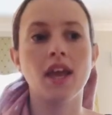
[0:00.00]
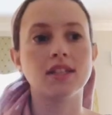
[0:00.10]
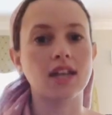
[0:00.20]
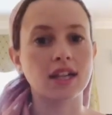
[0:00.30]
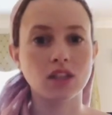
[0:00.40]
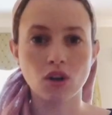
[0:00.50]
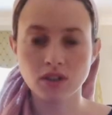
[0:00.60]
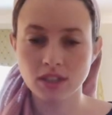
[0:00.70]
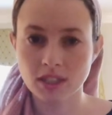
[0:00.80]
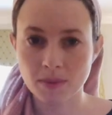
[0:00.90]
exactly all
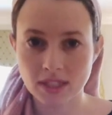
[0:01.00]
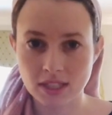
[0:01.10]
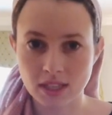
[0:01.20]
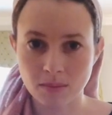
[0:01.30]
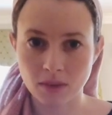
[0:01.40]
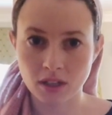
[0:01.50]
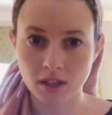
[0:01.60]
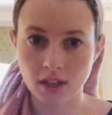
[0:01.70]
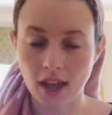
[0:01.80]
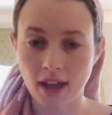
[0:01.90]
the expenses that I'm going
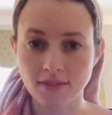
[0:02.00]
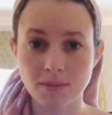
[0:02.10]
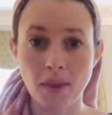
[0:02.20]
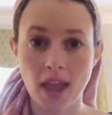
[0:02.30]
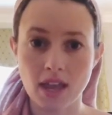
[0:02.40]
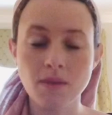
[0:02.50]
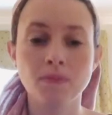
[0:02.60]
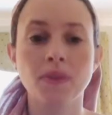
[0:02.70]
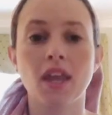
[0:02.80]
to have to pay,